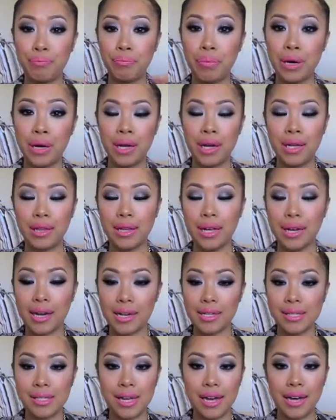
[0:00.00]
but like
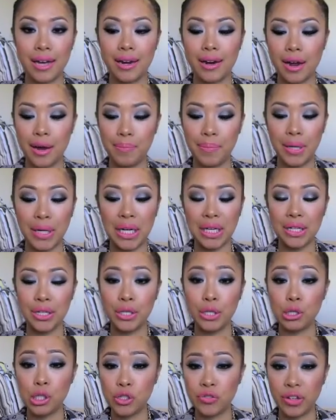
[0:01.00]
I said, I'm not a
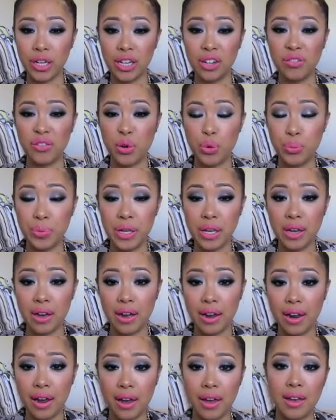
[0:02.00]
huge fan of
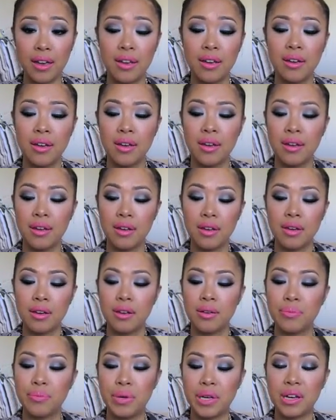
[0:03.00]
OPI
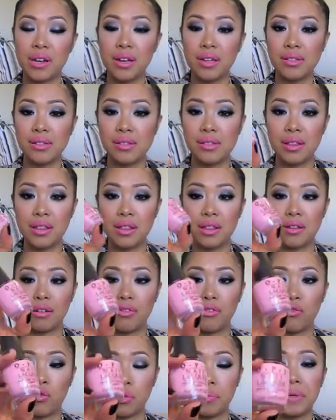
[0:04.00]
because the
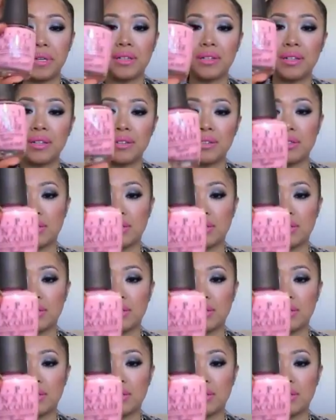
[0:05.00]
formula